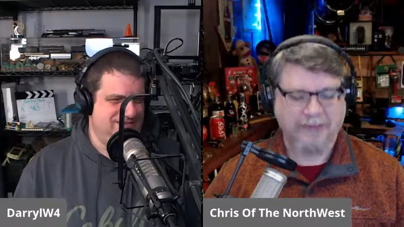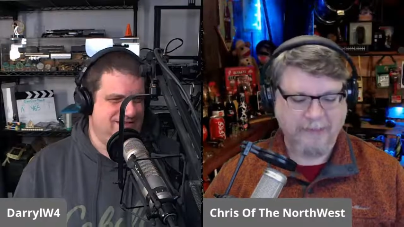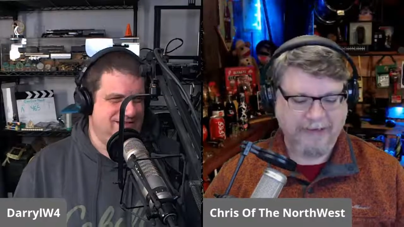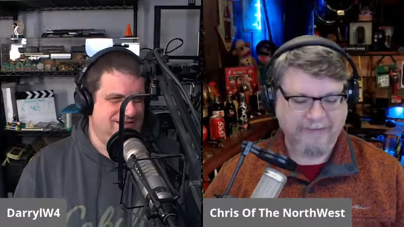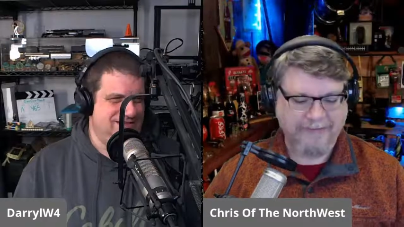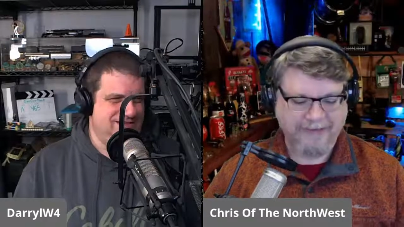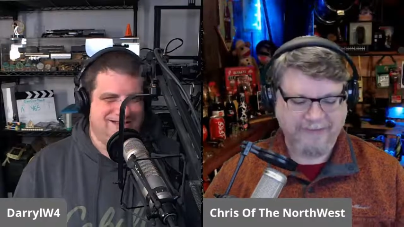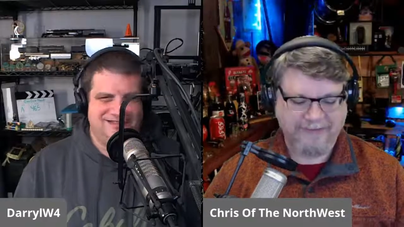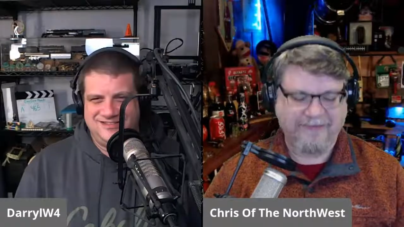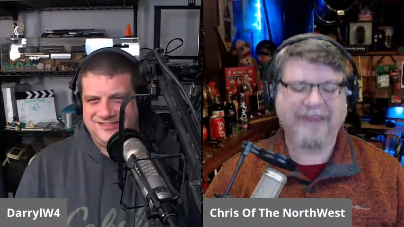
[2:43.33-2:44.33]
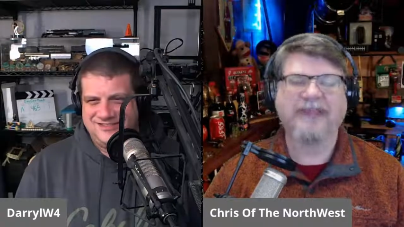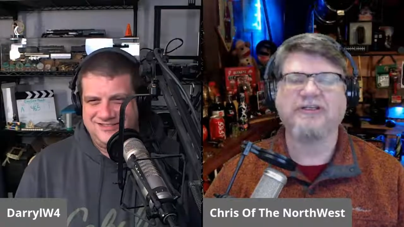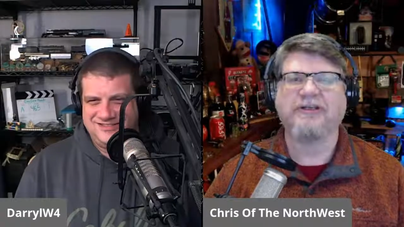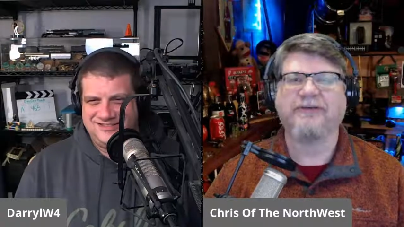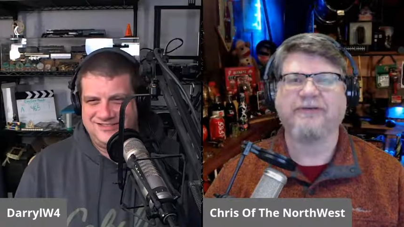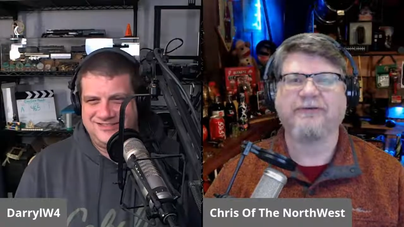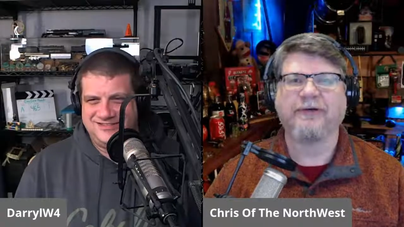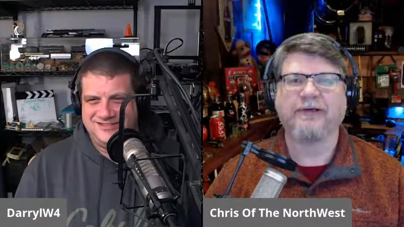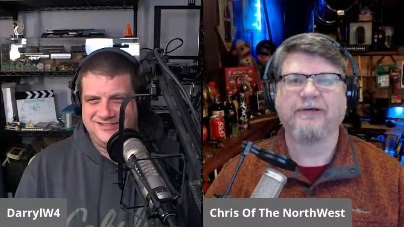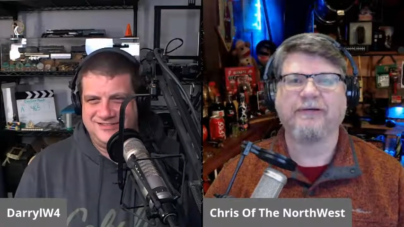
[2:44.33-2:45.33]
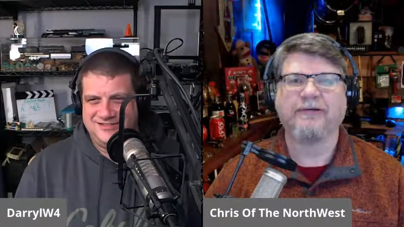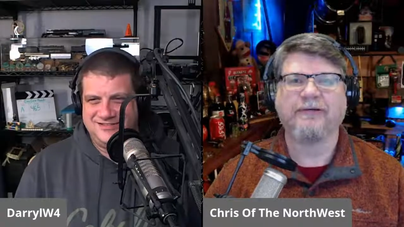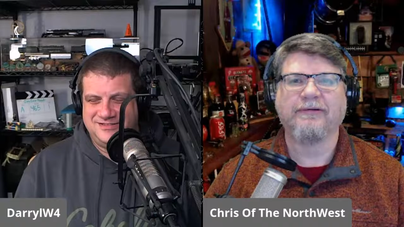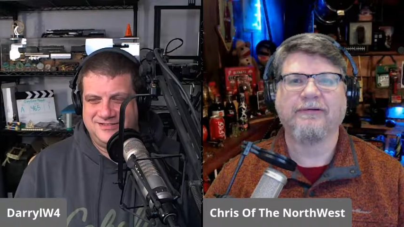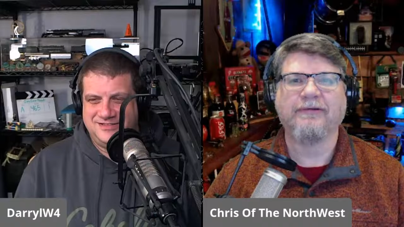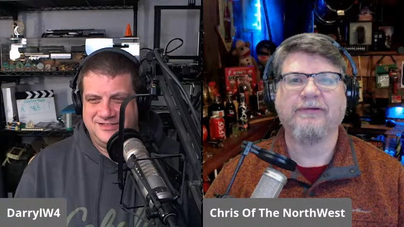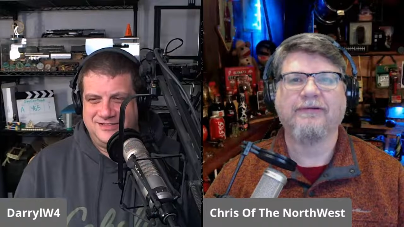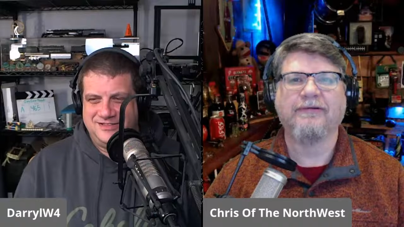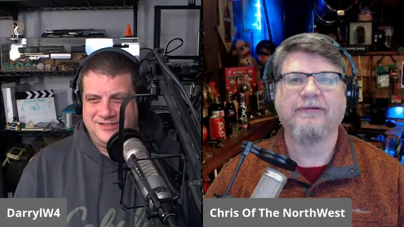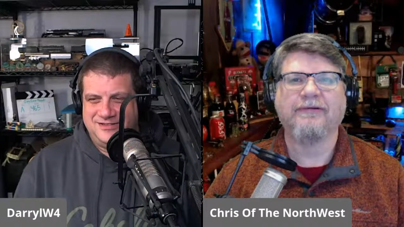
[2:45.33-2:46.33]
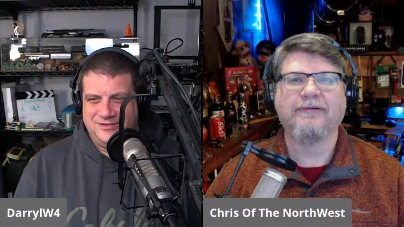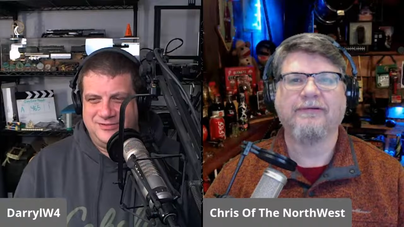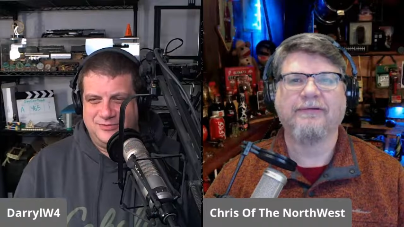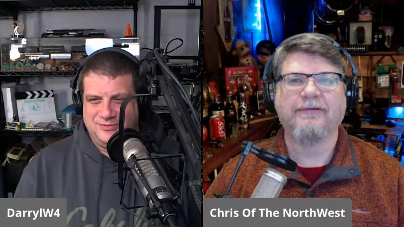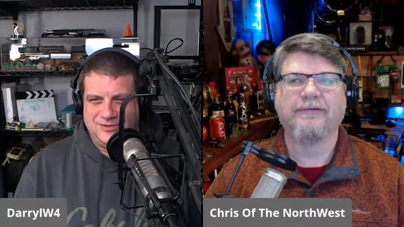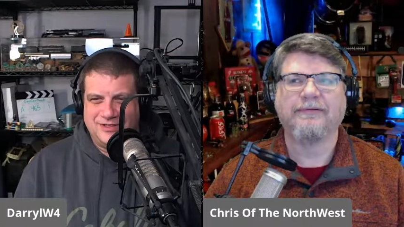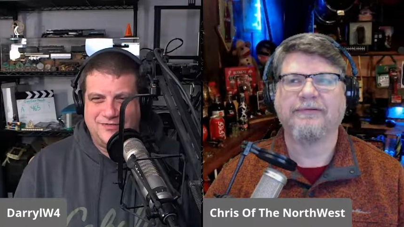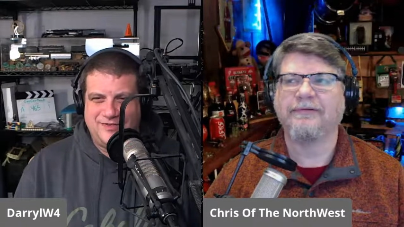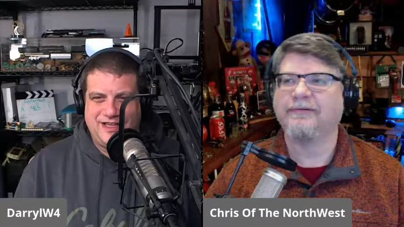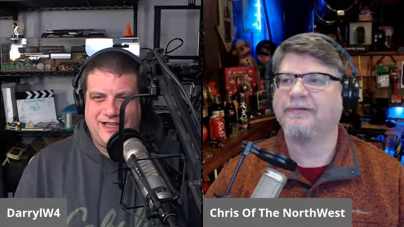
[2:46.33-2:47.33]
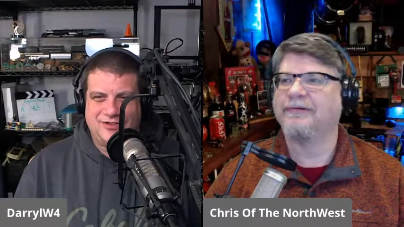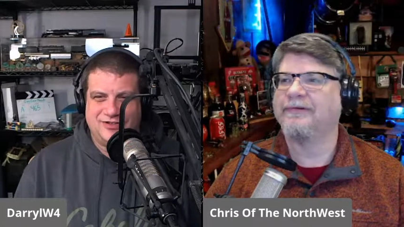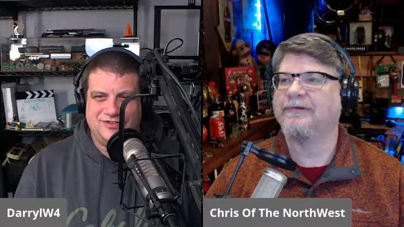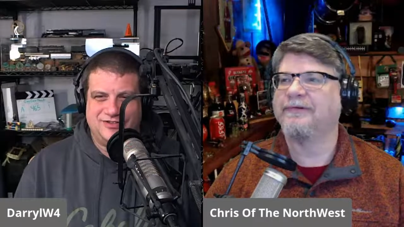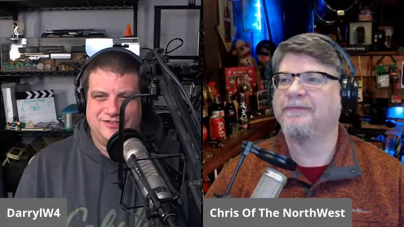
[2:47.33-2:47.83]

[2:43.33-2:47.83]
Speaker 1: Well, that's what vacations are for. What are vacations?